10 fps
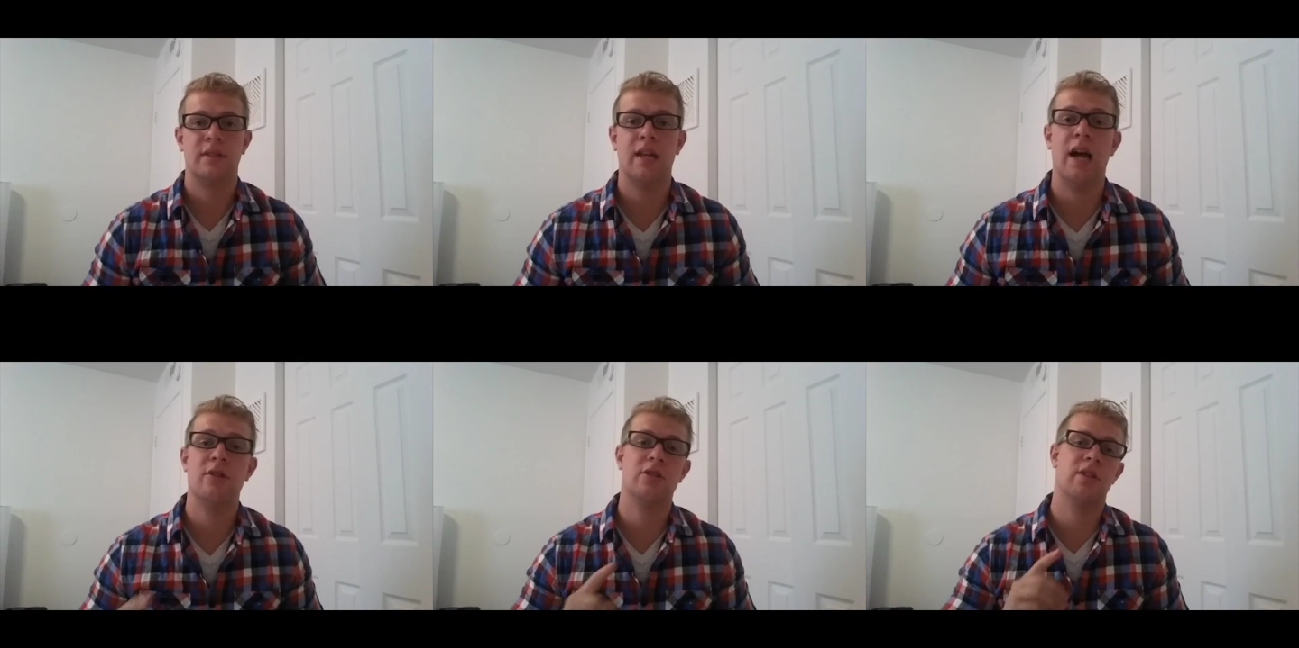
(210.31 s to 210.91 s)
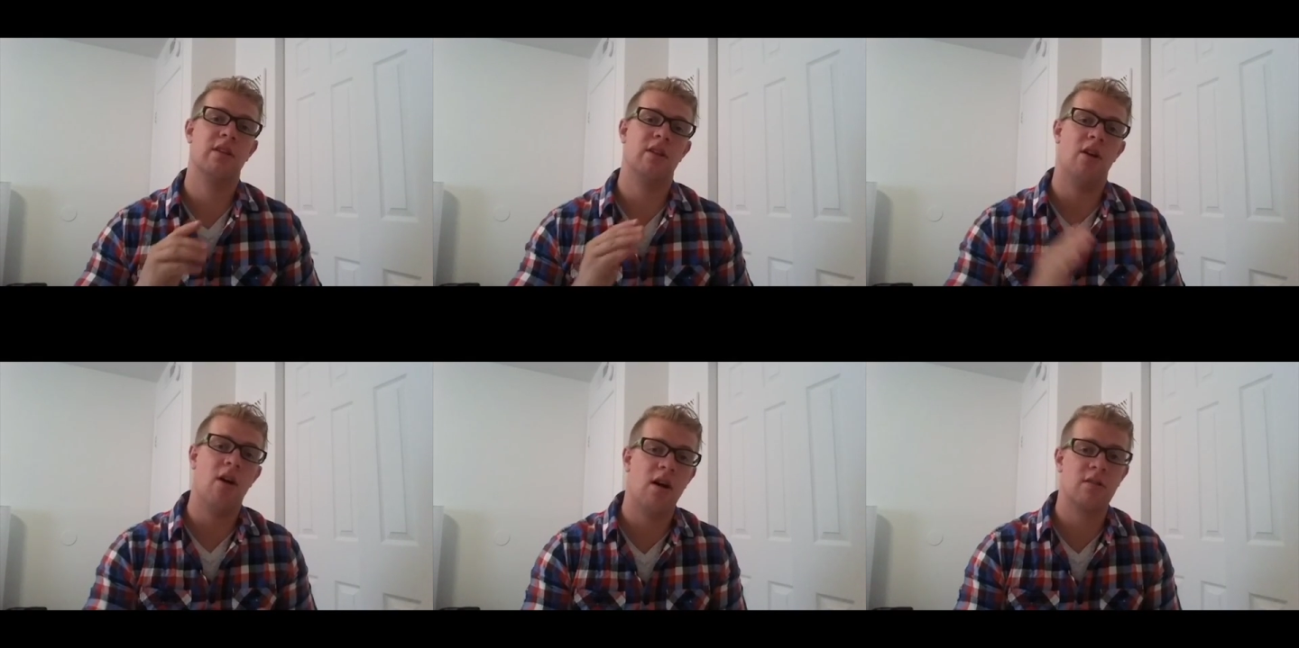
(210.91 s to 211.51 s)
Dodge has done an
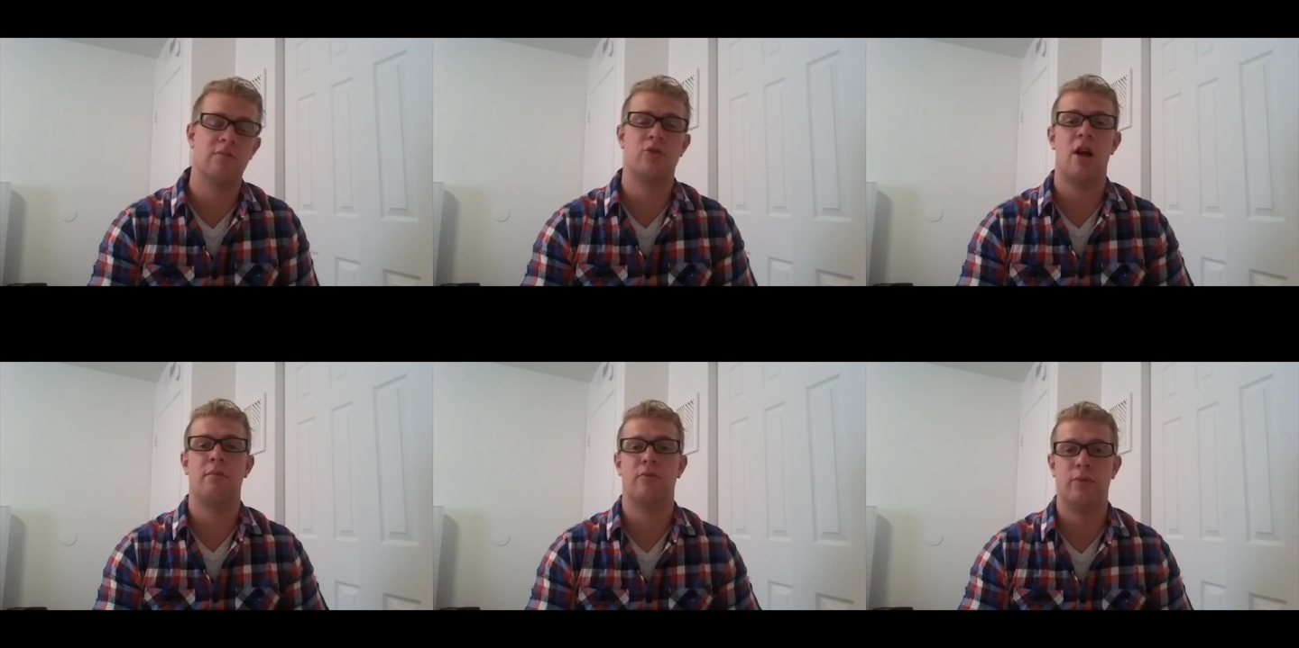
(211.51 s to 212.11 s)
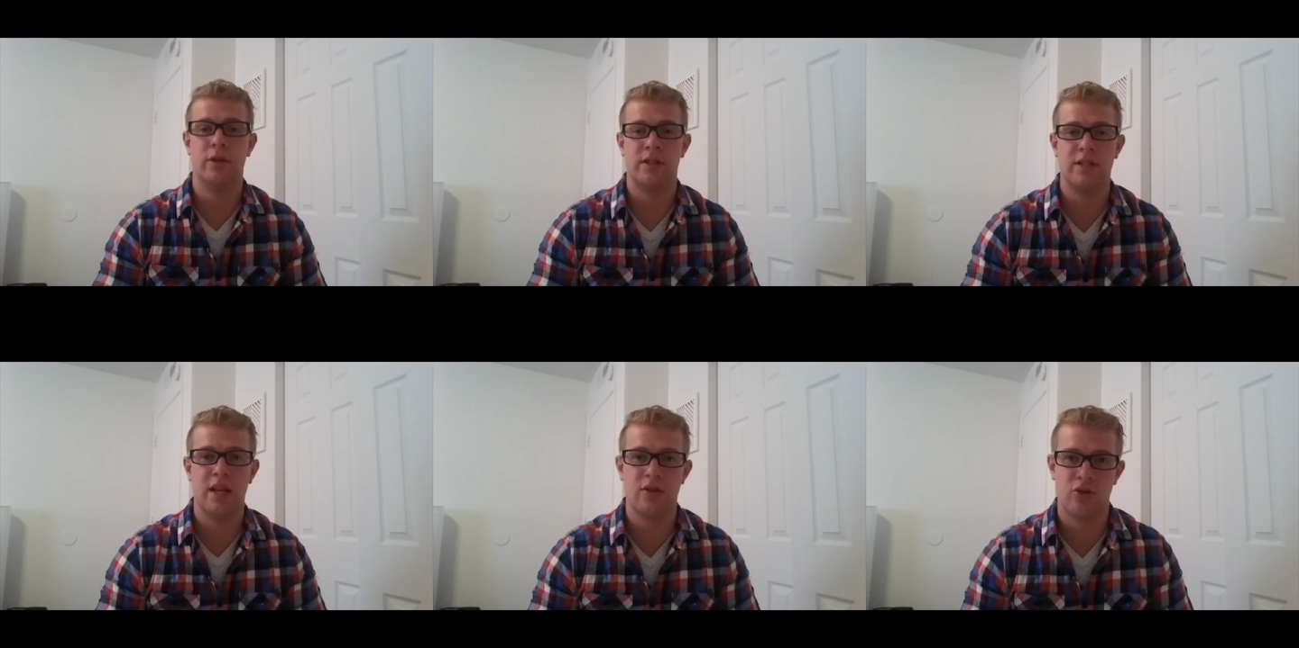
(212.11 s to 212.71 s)
awesome job of really
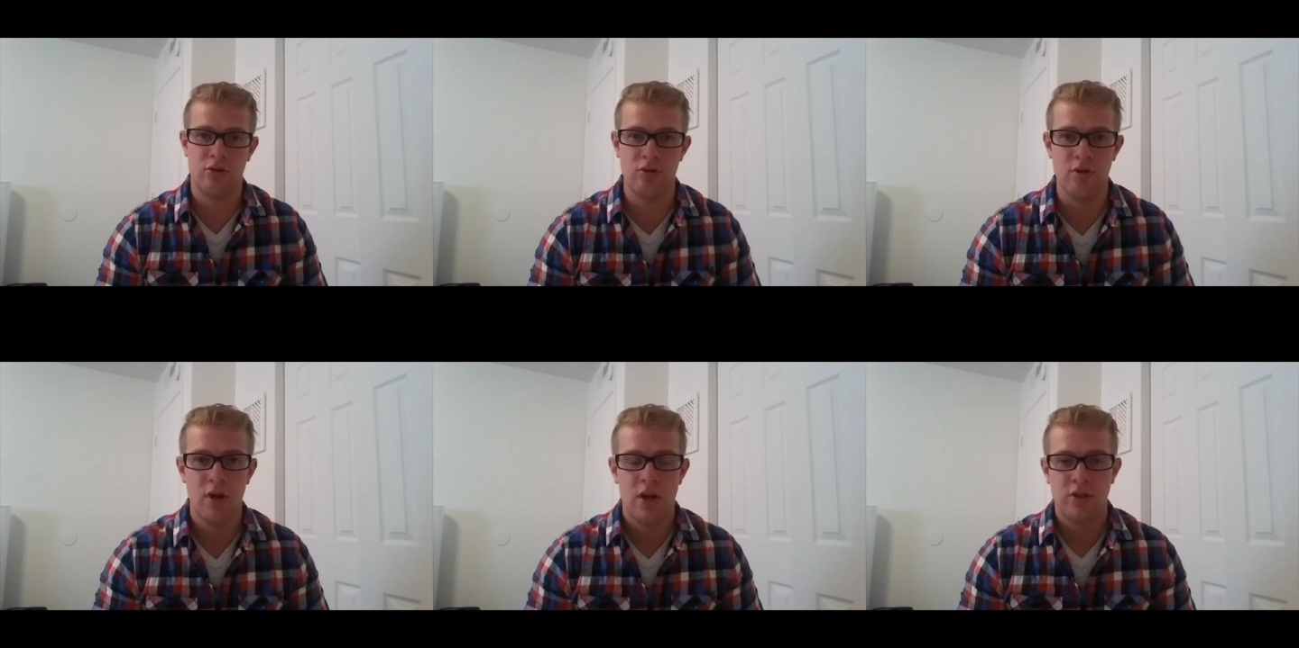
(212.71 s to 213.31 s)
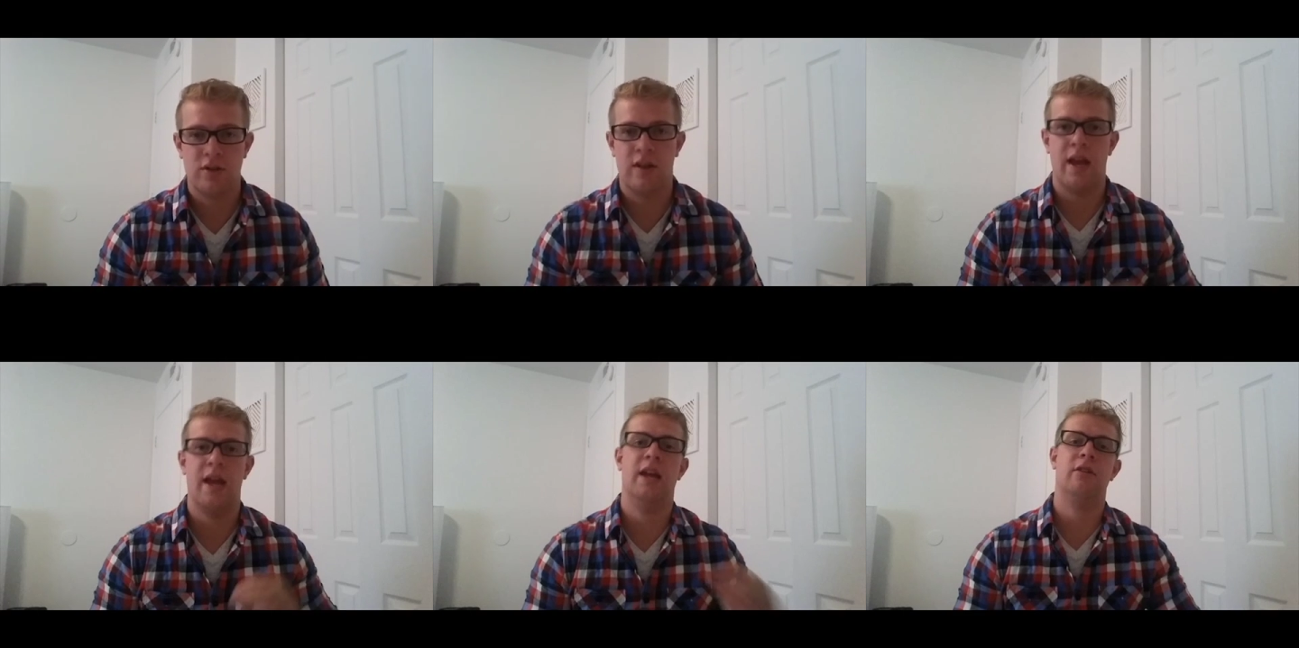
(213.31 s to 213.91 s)
staying true to the
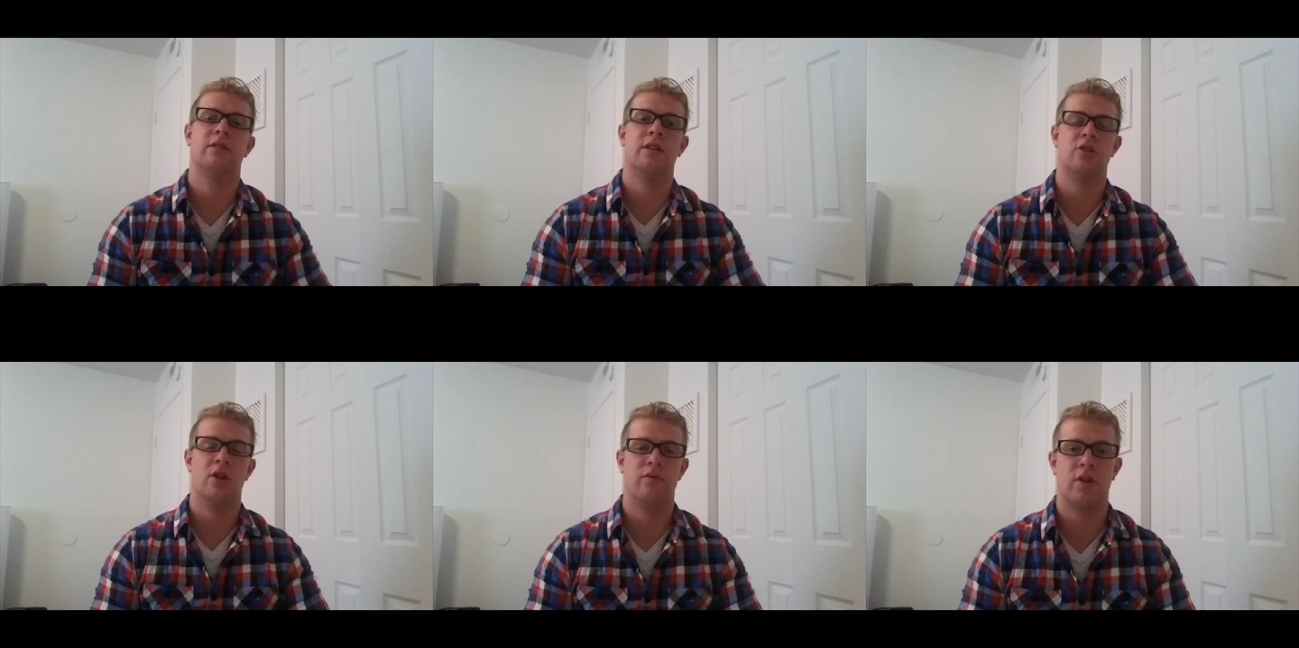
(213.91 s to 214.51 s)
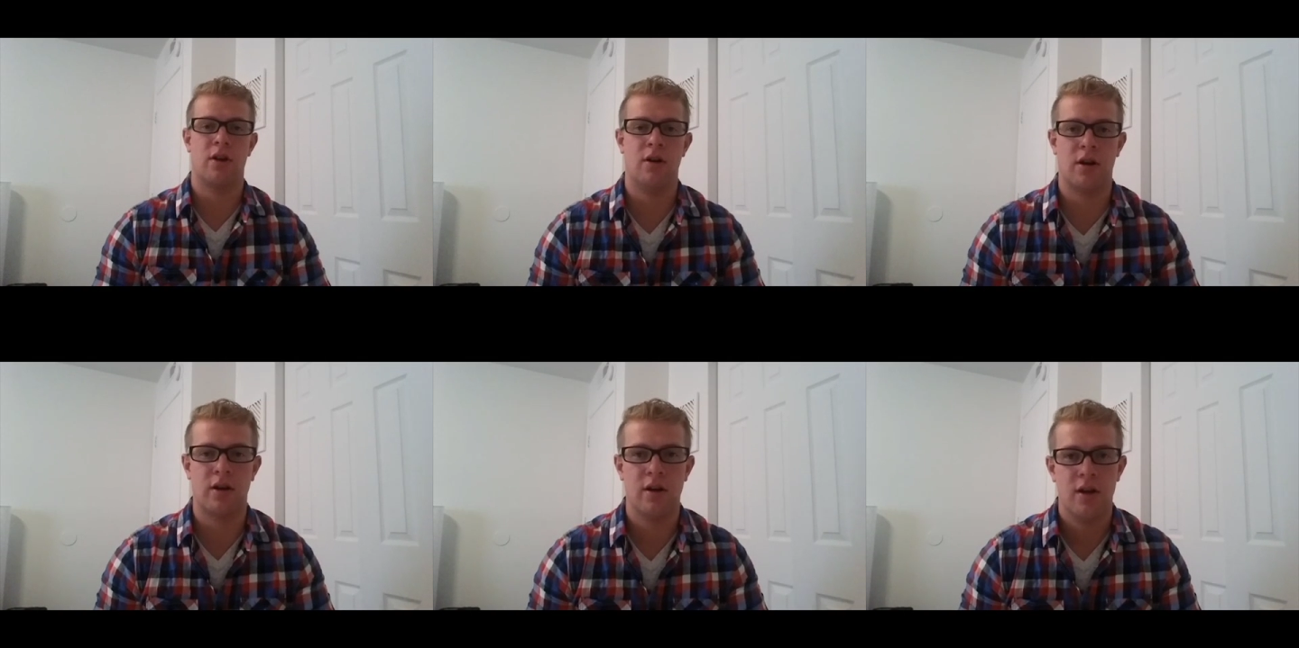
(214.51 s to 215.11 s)
heritage of the
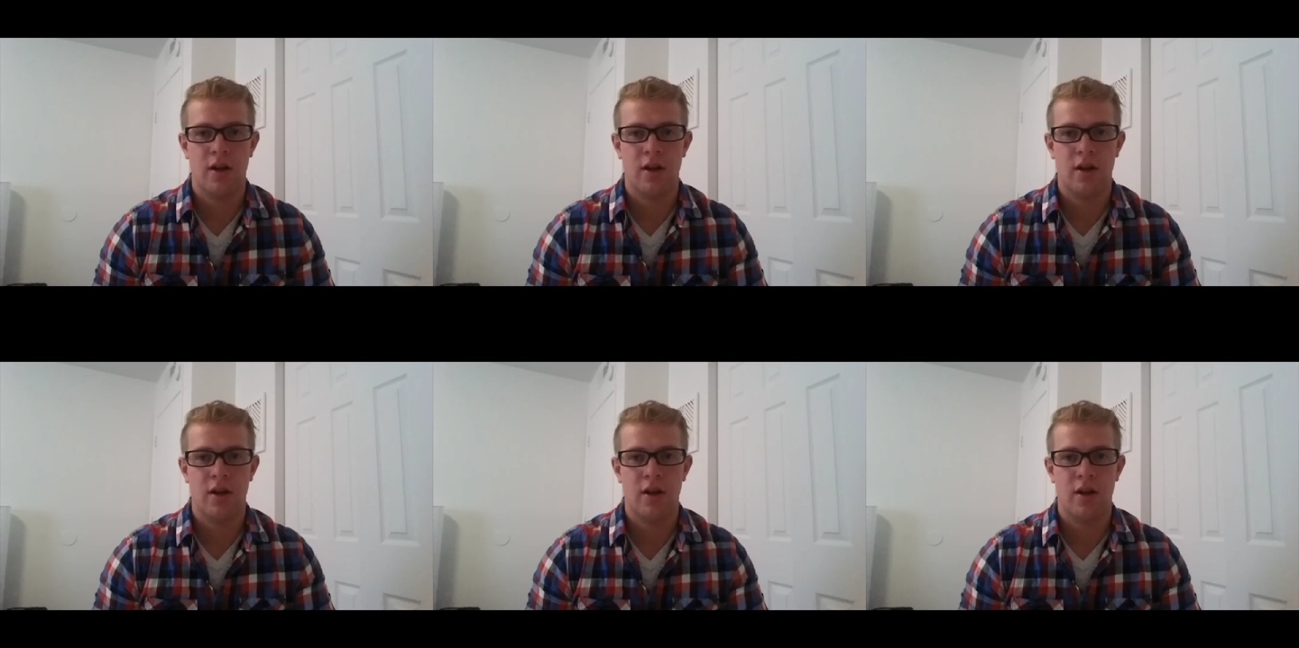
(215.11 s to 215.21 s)
car.